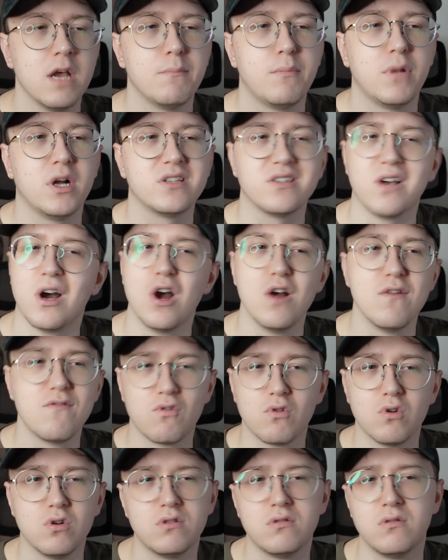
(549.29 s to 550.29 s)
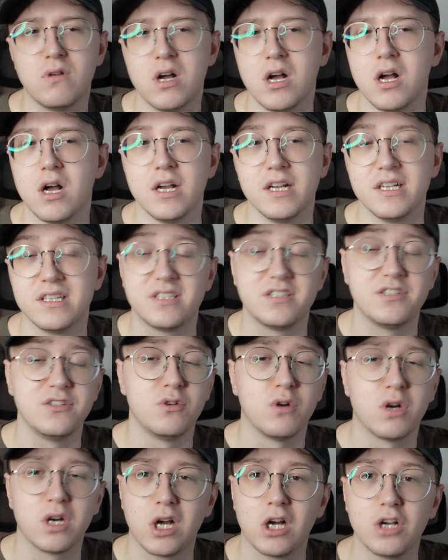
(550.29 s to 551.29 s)
but overall it's
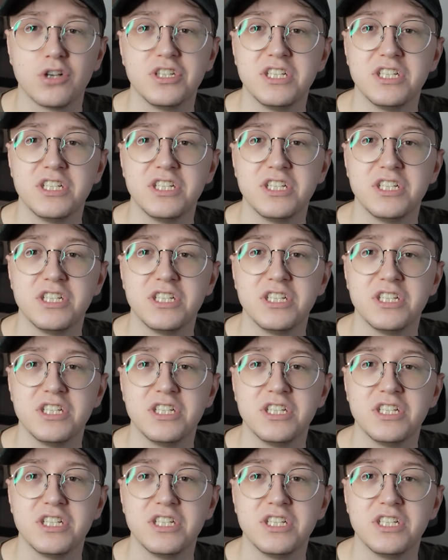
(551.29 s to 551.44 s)
still a card